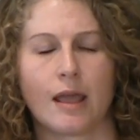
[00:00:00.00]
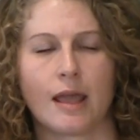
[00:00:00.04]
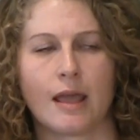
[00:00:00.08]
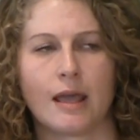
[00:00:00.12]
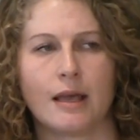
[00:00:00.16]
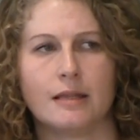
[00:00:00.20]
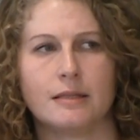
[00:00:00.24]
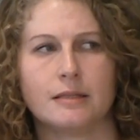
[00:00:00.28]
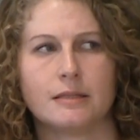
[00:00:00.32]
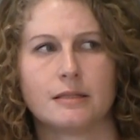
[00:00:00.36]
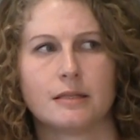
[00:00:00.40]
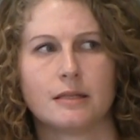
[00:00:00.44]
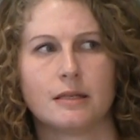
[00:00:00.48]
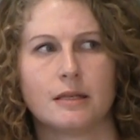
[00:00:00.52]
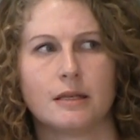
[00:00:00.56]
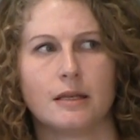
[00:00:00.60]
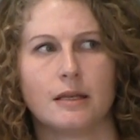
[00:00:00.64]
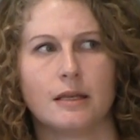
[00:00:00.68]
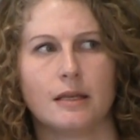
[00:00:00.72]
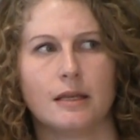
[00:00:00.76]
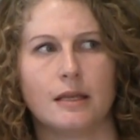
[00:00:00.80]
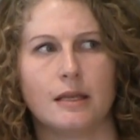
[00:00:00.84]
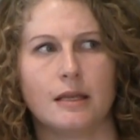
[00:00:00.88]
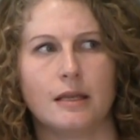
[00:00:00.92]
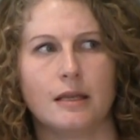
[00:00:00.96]
And
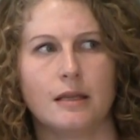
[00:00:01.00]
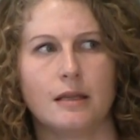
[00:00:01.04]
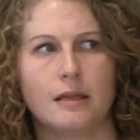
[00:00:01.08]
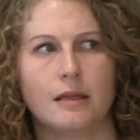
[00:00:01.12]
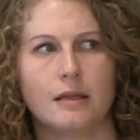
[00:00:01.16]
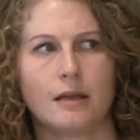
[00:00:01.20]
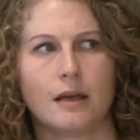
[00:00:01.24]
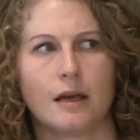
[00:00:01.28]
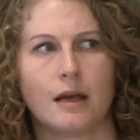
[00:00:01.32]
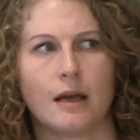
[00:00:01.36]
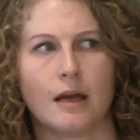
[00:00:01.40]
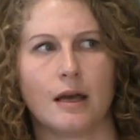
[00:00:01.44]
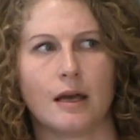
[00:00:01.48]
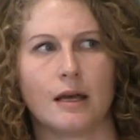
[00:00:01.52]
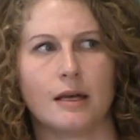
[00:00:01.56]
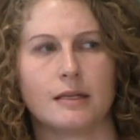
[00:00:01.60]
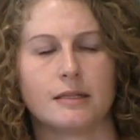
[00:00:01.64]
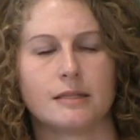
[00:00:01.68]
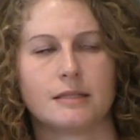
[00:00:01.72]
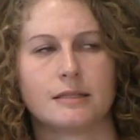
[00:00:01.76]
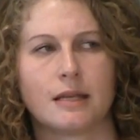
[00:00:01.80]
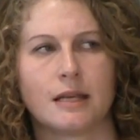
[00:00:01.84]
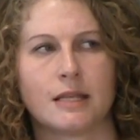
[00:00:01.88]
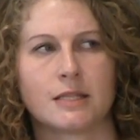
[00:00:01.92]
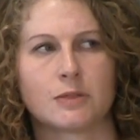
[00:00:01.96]
he
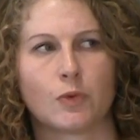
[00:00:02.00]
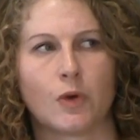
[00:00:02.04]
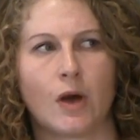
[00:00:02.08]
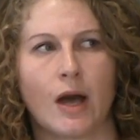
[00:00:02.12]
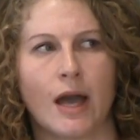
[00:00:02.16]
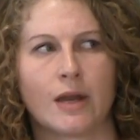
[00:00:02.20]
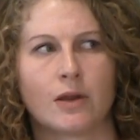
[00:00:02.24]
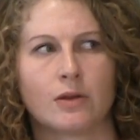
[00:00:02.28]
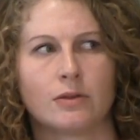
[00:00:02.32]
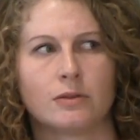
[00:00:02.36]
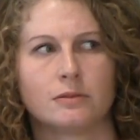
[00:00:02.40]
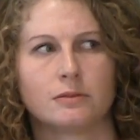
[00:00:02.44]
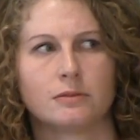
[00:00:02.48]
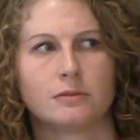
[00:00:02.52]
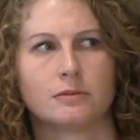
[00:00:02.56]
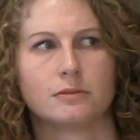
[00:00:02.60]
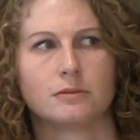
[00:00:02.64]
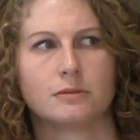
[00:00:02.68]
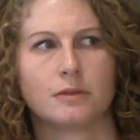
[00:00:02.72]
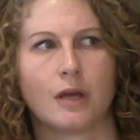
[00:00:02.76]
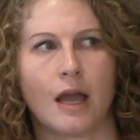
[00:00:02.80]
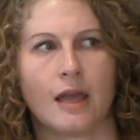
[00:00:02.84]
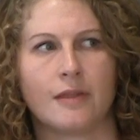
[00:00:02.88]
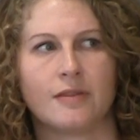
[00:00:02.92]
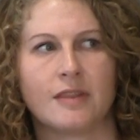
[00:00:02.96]
says, "Well,
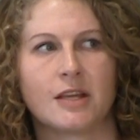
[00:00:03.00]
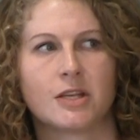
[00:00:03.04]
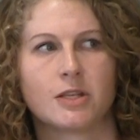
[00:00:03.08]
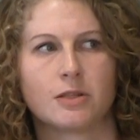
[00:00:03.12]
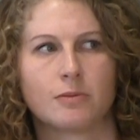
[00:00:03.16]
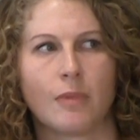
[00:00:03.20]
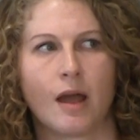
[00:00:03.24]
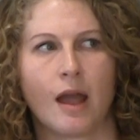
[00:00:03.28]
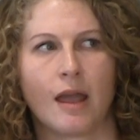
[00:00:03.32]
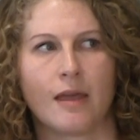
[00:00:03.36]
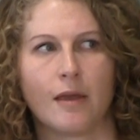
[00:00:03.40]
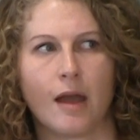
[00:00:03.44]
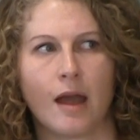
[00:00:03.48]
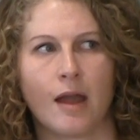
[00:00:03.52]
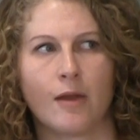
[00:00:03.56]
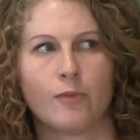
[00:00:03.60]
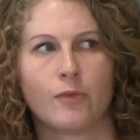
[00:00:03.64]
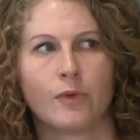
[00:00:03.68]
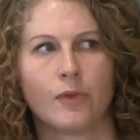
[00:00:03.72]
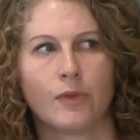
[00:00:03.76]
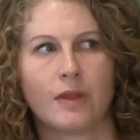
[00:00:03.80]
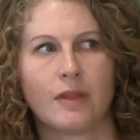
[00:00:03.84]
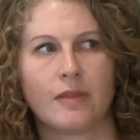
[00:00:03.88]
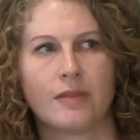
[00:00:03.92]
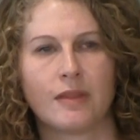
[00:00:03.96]
I
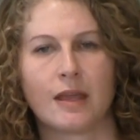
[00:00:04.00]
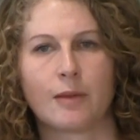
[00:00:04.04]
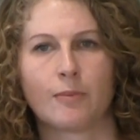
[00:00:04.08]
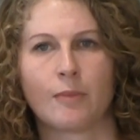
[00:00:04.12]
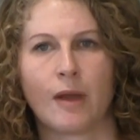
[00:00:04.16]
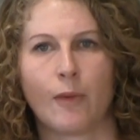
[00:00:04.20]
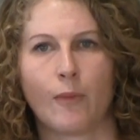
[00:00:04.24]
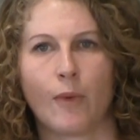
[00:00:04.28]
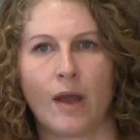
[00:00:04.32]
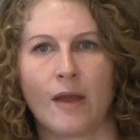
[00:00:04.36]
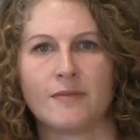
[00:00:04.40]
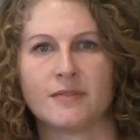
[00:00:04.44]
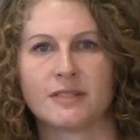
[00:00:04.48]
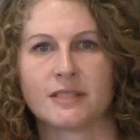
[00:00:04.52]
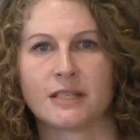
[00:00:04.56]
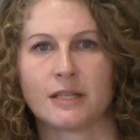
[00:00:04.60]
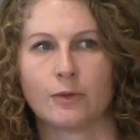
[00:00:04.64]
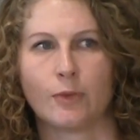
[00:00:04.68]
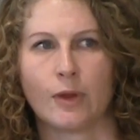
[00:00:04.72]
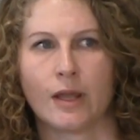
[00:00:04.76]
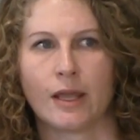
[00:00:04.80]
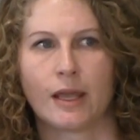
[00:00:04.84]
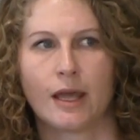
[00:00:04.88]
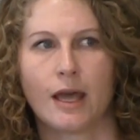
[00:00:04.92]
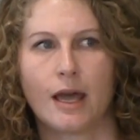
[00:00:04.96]
really think my wife's going
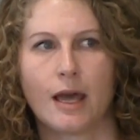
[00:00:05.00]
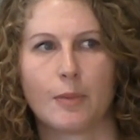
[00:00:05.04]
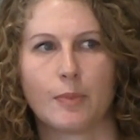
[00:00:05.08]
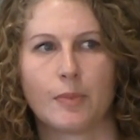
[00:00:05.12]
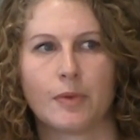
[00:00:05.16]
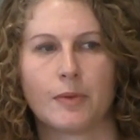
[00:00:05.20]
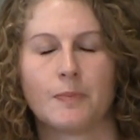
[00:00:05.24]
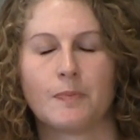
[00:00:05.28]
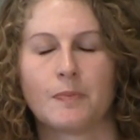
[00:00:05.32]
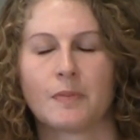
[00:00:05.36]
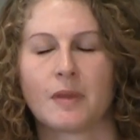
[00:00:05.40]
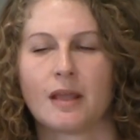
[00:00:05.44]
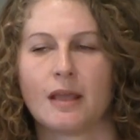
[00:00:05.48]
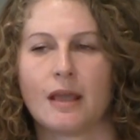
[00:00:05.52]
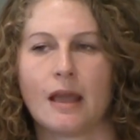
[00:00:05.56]
to wake up."